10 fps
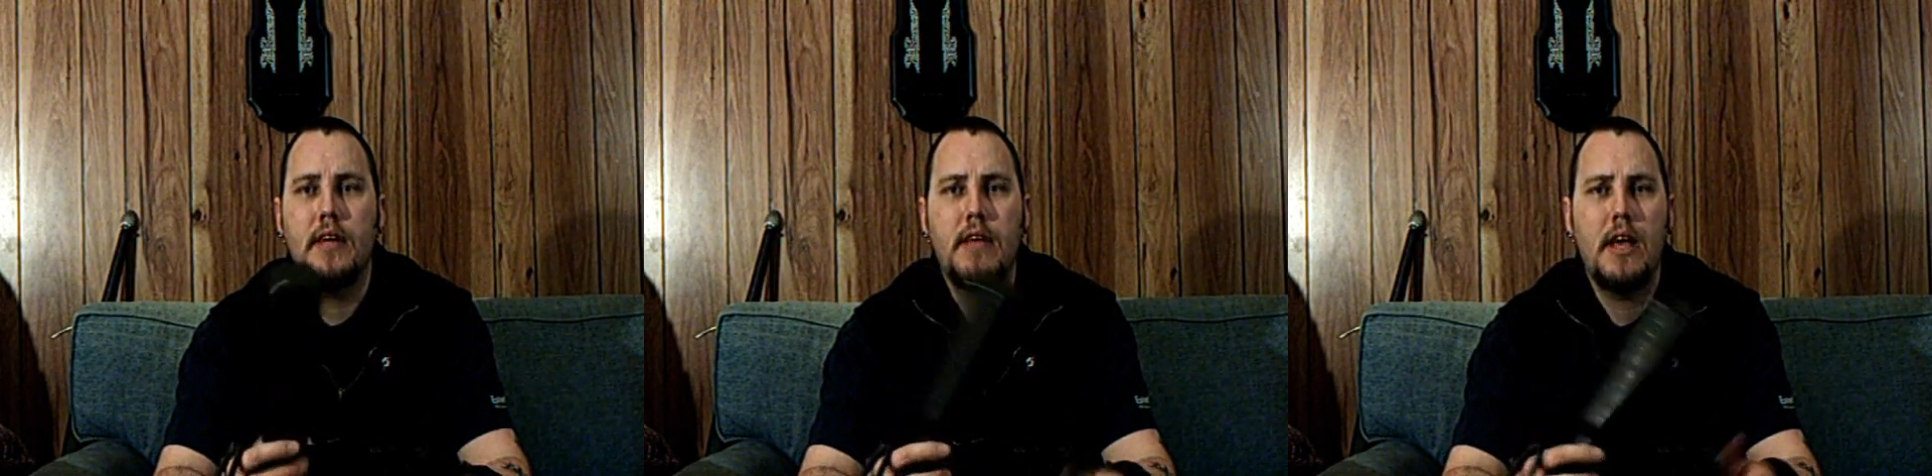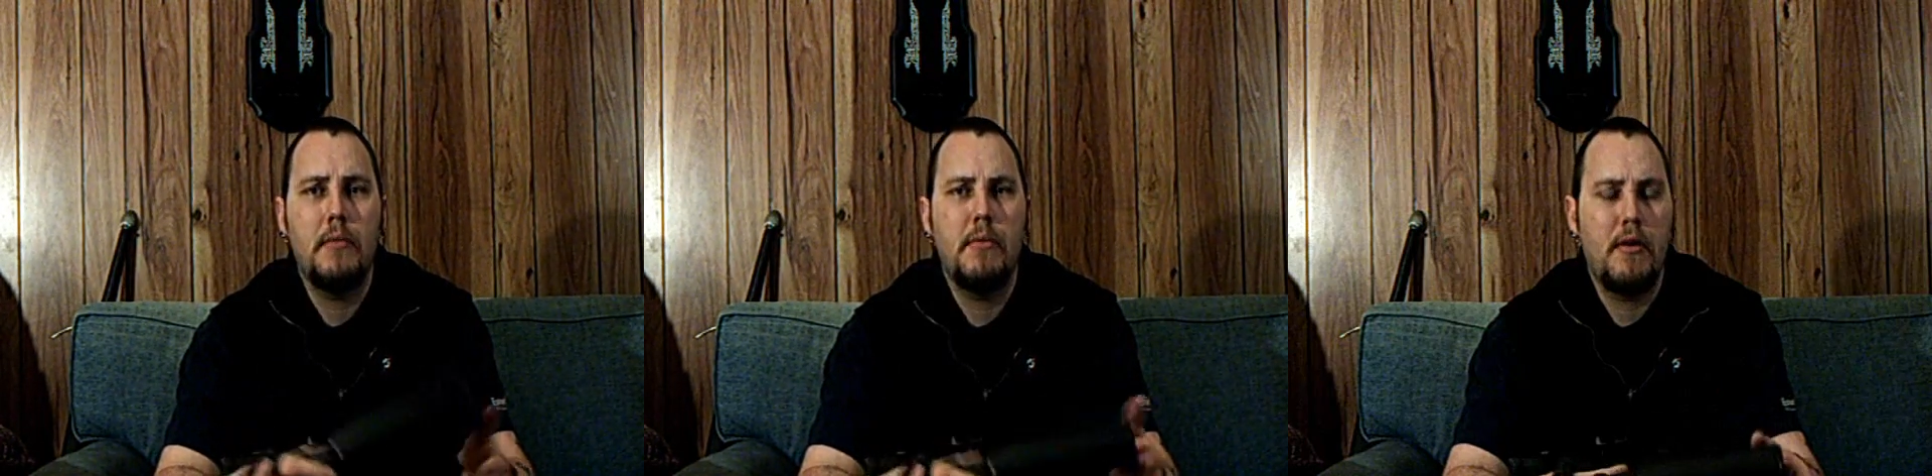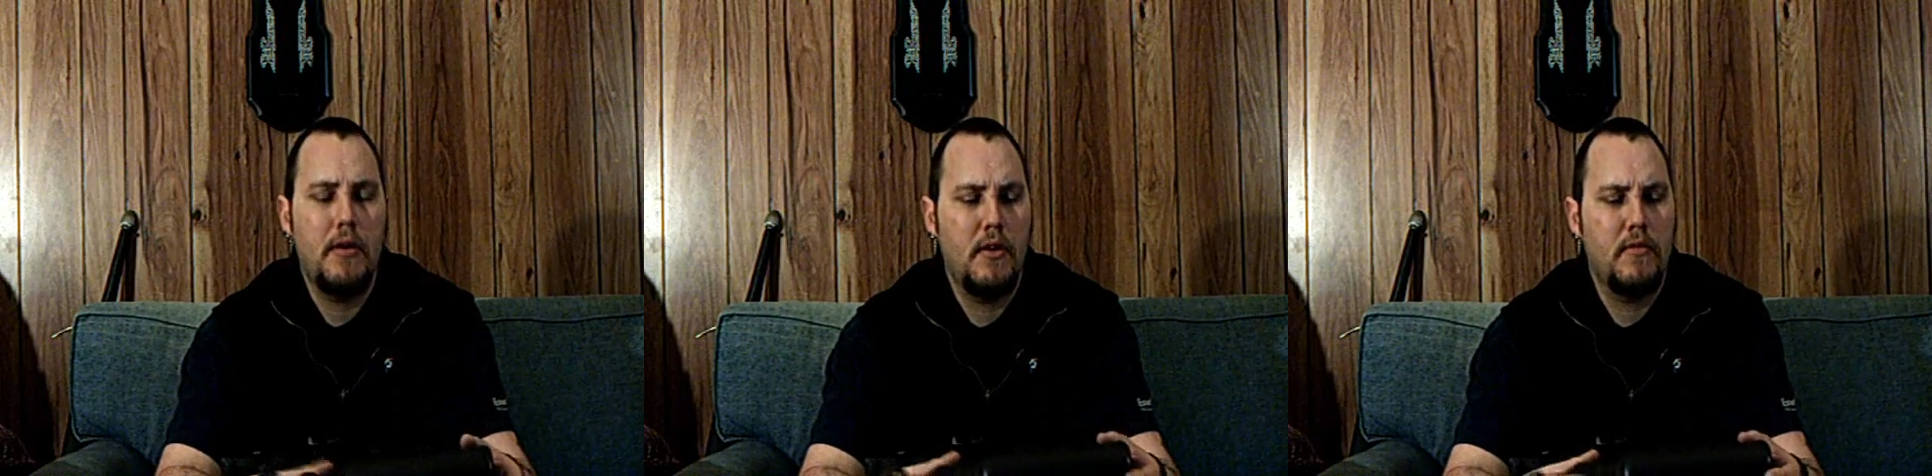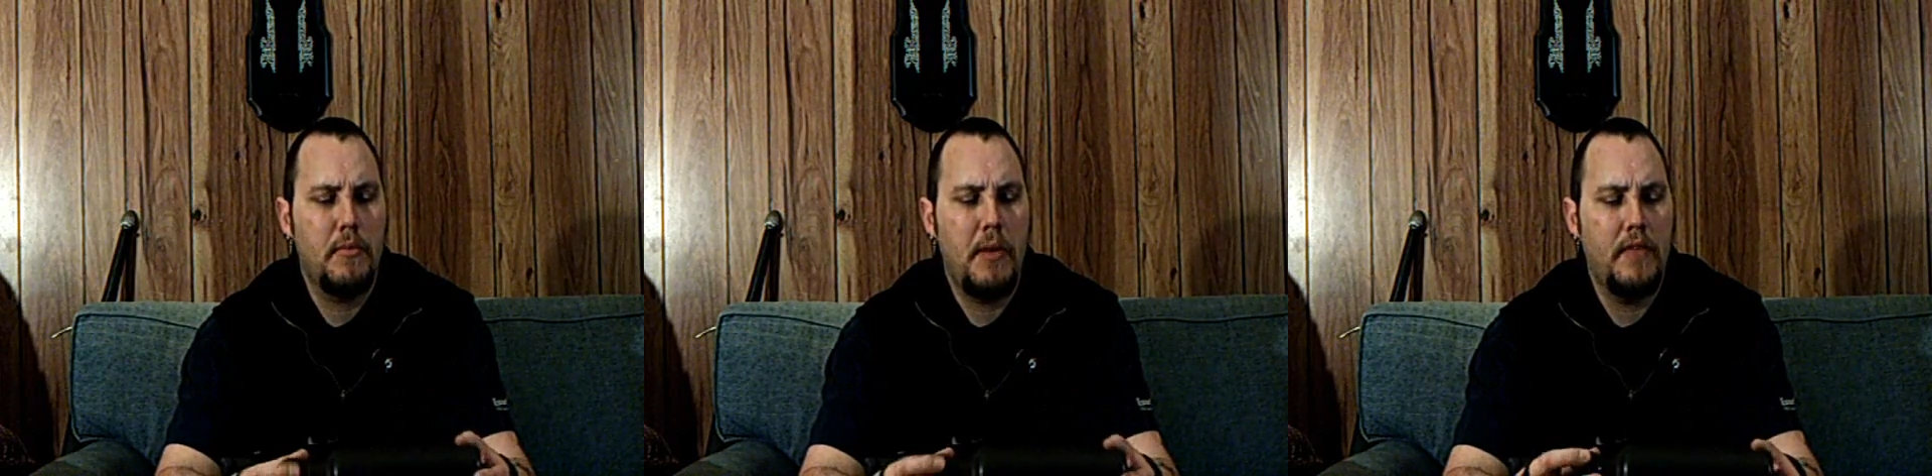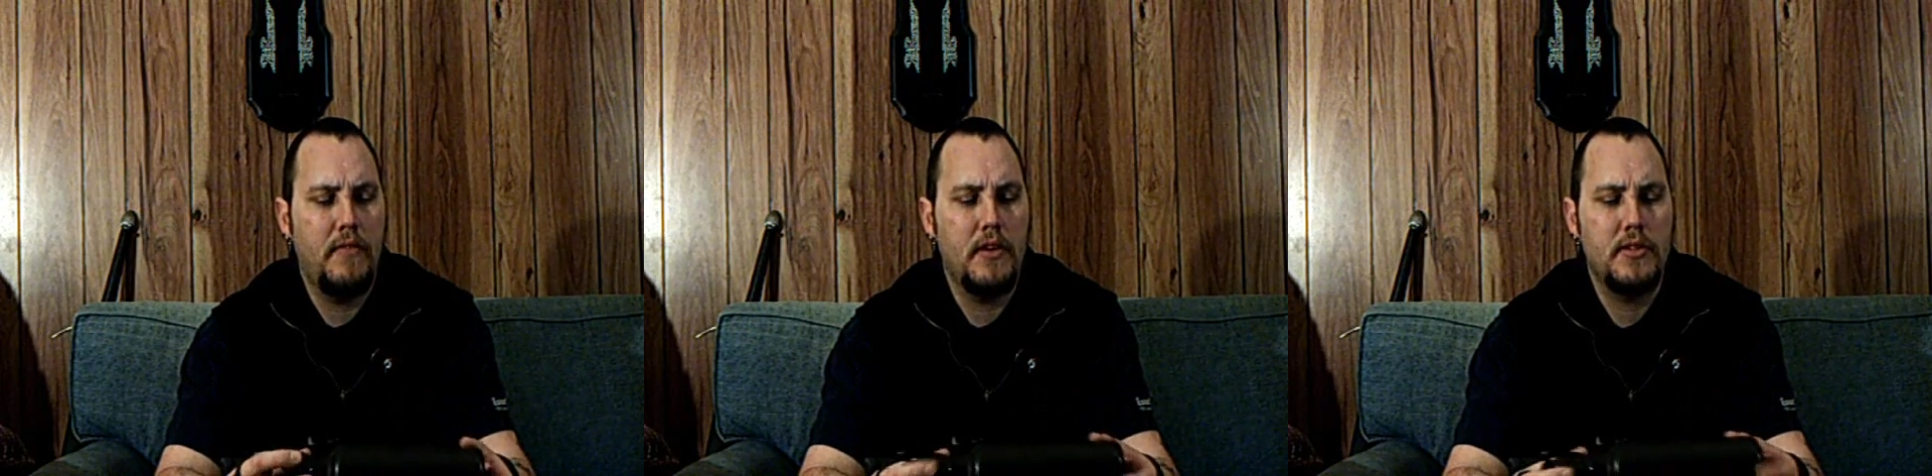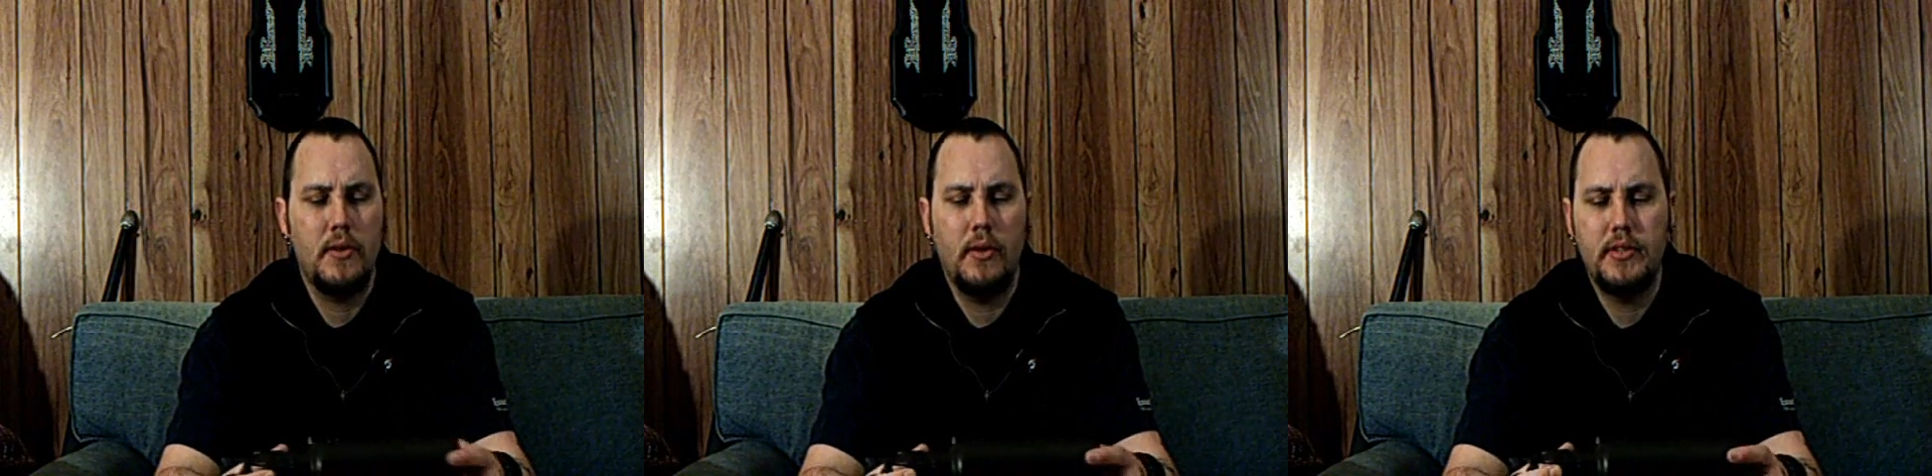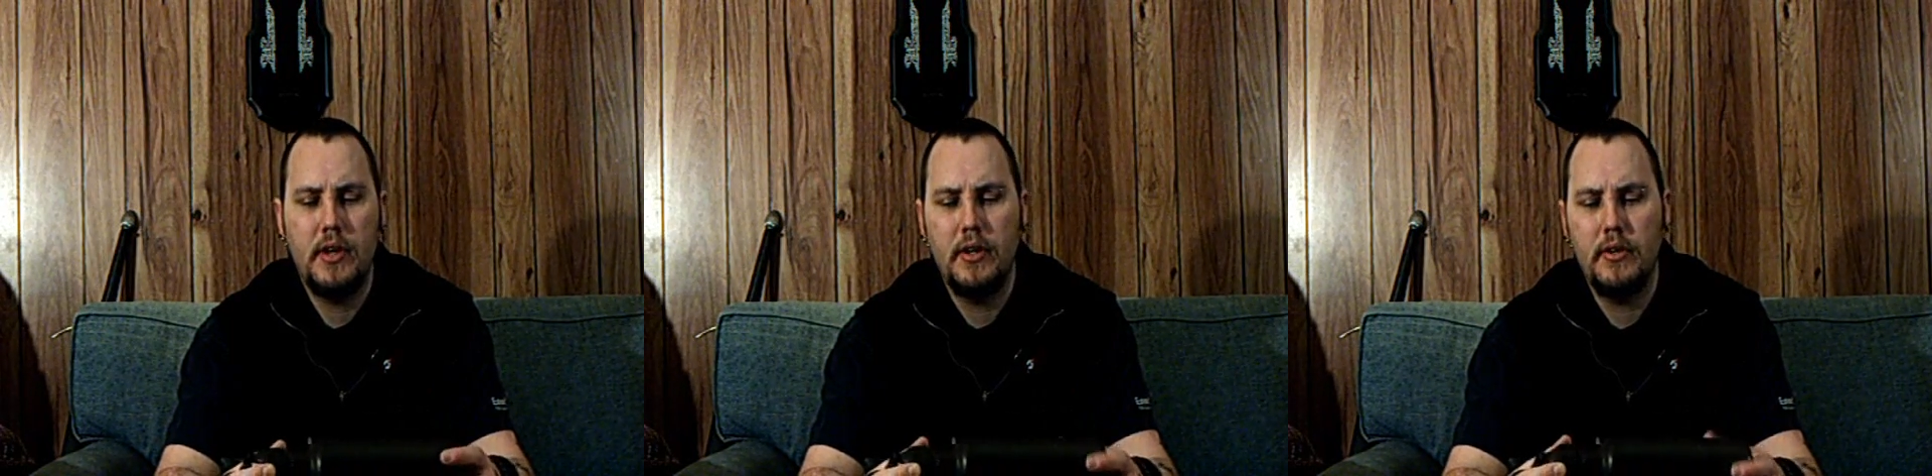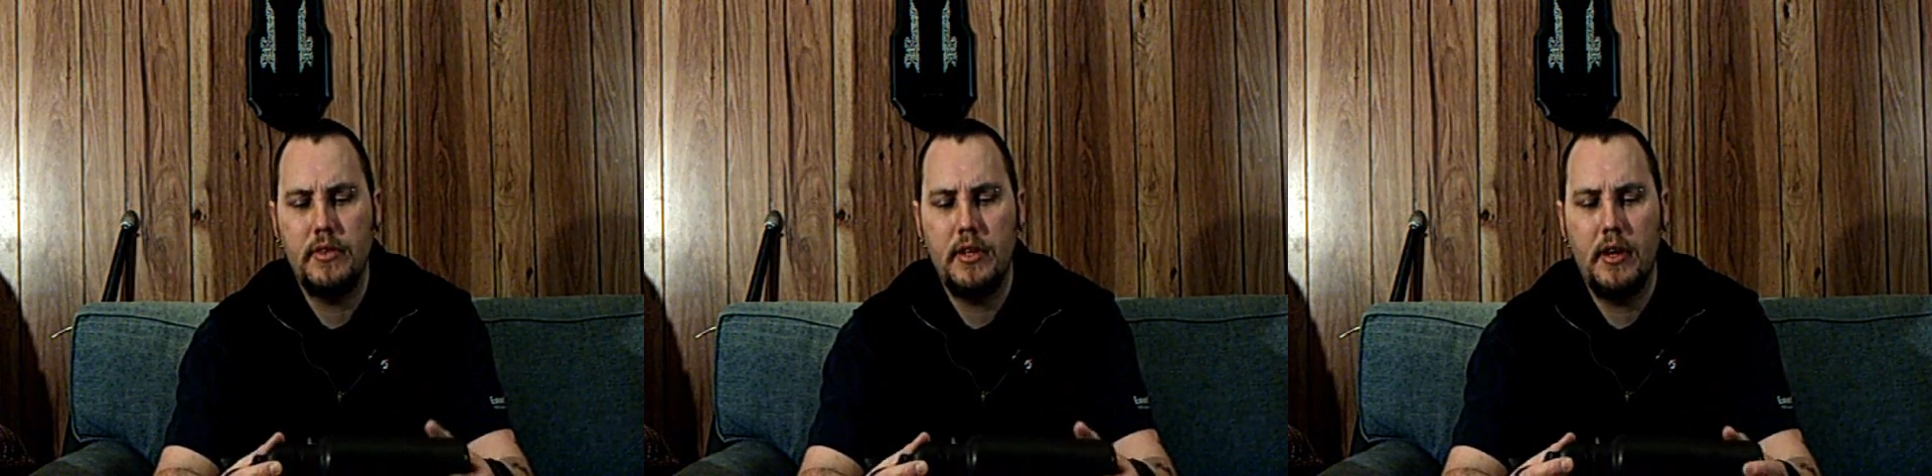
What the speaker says: Dave Canterbury over at the Pathfinder School will tell you,